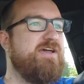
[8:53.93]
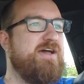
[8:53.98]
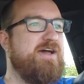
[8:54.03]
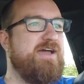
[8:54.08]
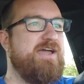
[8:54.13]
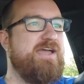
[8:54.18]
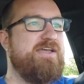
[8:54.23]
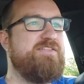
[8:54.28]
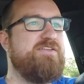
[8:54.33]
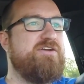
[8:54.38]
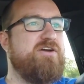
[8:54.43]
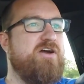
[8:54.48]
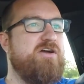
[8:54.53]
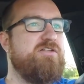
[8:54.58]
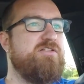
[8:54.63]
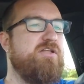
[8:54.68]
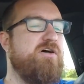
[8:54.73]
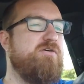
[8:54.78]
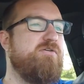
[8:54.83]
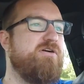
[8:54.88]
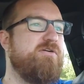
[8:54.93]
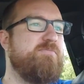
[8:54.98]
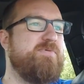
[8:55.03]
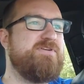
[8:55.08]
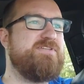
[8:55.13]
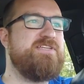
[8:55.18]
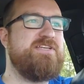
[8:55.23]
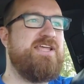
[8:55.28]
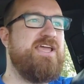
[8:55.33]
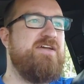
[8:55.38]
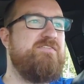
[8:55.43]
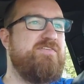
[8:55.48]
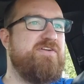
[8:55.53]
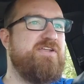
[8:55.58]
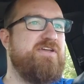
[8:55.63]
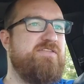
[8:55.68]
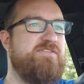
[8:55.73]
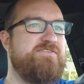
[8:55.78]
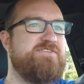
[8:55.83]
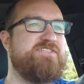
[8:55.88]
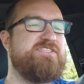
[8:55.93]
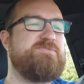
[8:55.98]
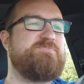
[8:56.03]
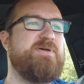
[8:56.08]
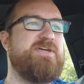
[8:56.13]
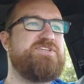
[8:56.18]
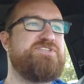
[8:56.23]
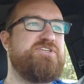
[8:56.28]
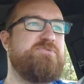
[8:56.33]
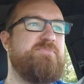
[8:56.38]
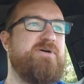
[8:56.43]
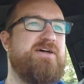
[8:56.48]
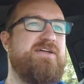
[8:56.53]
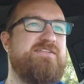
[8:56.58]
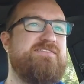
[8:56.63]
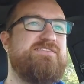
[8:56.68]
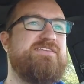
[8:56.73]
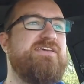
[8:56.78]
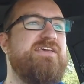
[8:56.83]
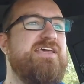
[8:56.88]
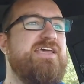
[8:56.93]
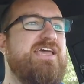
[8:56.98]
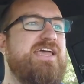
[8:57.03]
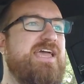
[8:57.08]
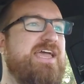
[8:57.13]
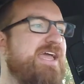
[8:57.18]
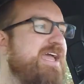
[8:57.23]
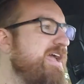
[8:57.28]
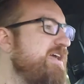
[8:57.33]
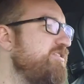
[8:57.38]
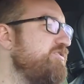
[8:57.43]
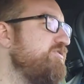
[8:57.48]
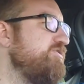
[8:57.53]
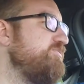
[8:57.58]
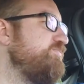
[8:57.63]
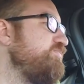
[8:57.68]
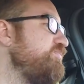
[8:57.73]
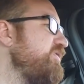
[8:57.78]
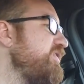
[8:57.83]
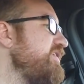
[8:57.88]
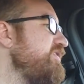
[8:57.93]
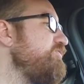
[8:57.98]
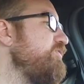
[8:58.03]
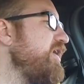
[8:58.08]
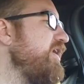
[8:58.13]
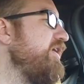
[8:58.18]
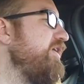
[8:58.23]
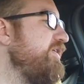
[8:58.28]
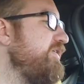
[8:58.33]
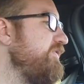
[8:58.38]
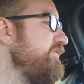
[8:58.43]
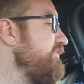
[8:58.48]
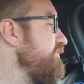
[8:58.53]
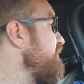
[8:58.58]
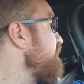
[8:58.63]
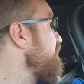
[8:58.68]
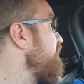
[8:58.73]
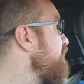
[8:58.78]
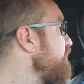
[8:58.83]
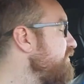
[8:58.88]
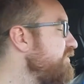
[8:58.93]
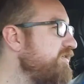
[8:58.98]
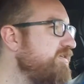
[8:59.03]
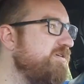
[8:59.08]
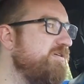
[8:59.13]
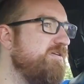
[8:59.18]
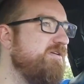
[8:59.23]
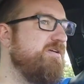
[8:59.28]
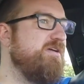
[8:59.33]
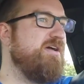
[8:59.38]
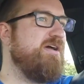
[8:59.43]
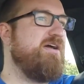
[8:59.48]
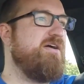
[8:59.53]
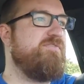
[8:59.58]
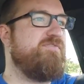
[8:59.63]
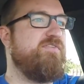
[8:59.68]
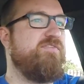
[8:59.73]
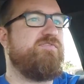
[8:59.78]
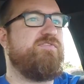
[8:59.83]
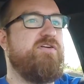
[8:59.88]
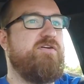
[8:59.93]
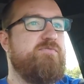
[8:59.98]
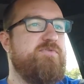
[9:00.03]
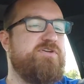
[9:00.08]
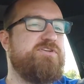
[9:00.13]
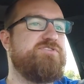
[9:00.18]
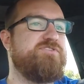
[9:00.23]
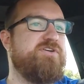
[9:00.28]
I had the car lowered, but didn't have any other suspension mods. It handled pretty well for front wheel